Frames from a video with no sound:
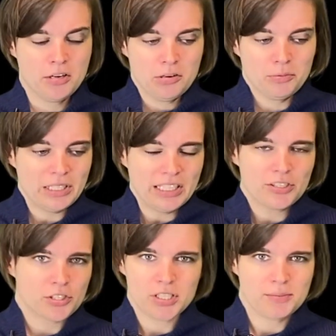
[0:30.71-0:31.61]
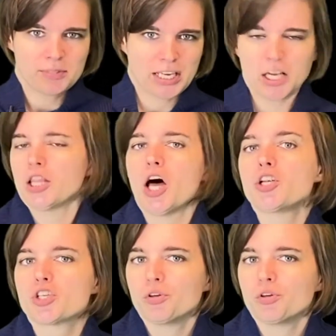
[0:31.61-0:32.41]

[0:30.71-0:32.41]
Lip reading: really just seems like a logical